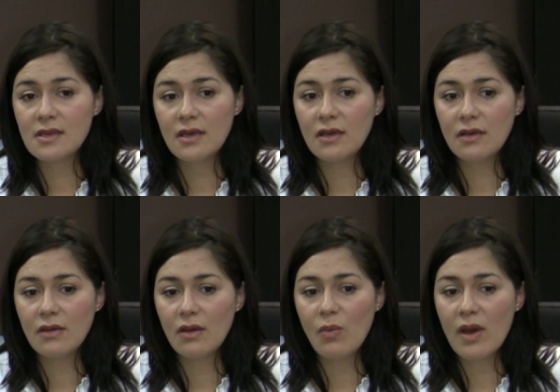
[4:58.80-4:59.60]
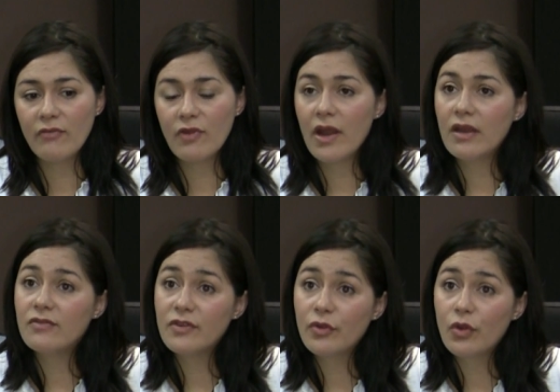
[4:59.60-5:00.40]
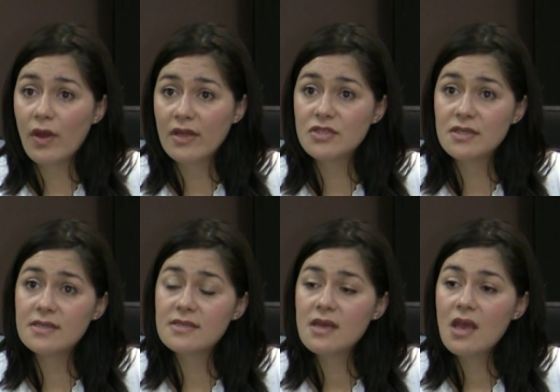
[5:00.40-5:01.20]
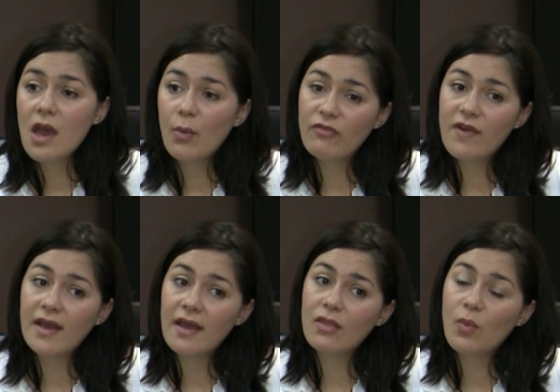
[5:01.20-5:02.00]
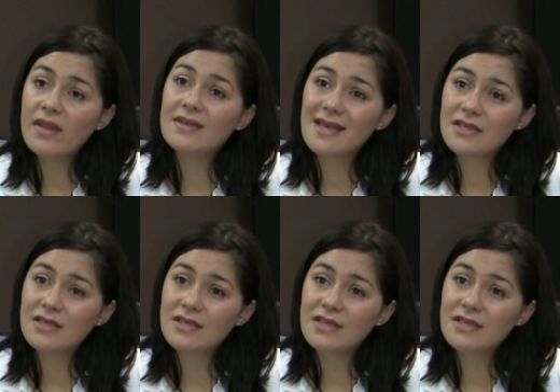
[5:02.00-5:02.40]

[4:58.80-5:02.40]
a wide variety of different corrections. We find out the one that's